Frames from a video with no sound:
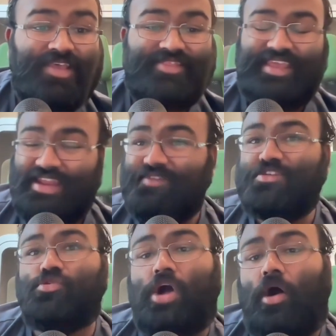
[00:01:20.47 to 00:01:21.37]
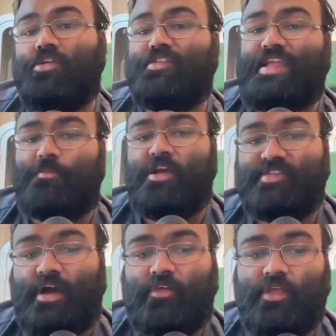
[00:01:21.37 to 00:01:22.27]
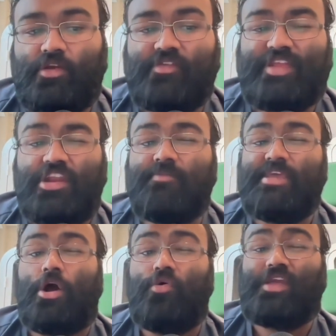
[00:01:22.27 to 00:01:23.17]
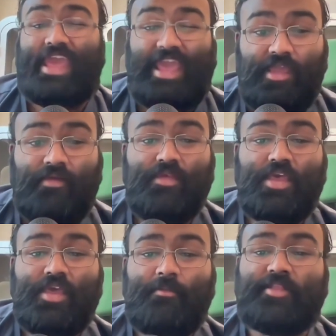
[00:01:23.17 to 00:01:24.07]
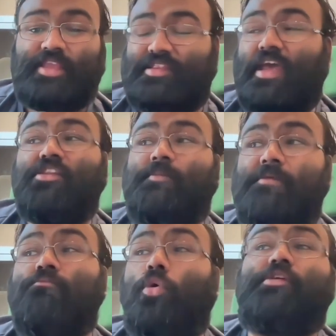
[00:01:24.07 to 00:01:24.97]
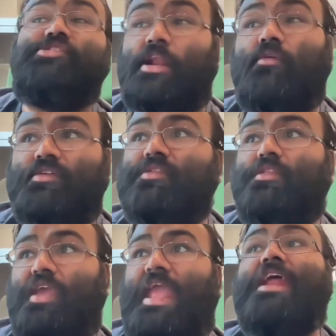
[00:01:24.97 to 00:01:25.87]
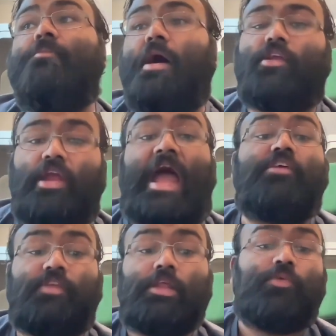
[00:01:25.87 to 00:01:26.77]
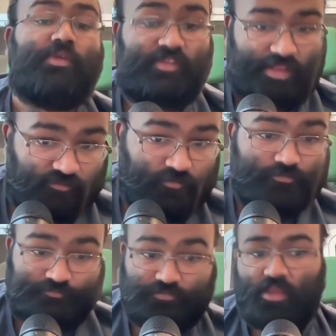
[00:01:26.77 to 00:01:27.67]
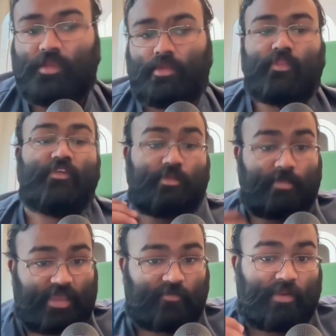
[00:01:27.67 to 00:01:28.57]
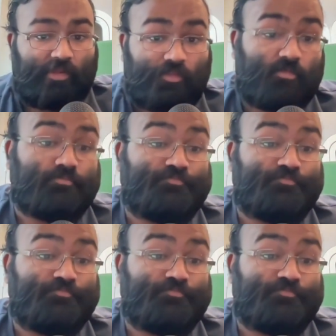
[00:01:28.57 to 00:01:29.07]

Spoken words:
The individual colleges' net price calculators tend to be okay, but they tend to be more generous than the aid amount you're actually going to receive, at least in my experience.